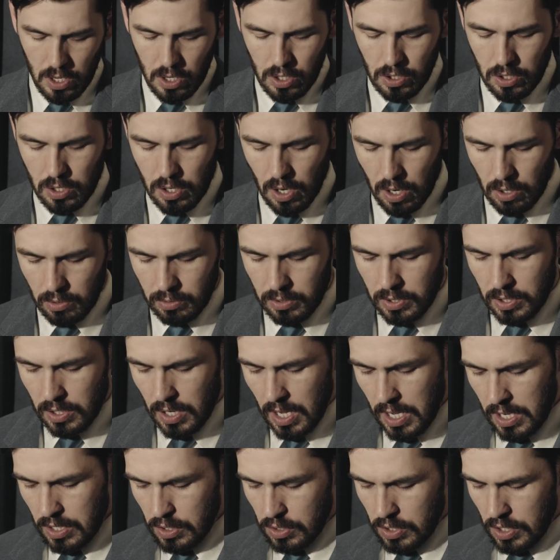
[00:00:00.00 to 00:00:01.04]
So
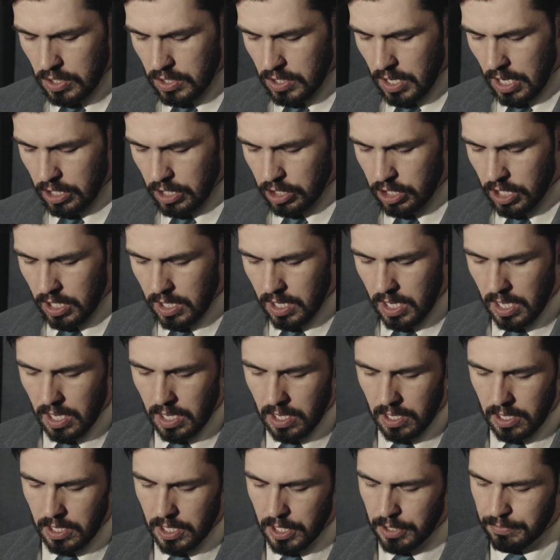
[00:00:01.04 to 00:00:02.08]
today's discussion
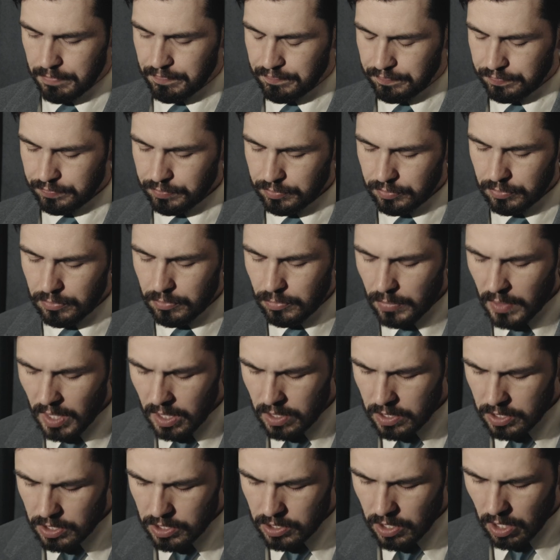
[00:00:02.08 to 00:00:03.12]

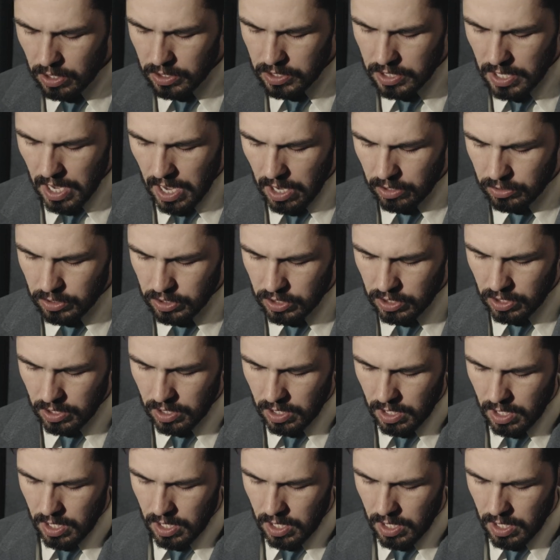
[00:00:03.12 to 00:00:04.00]
starts out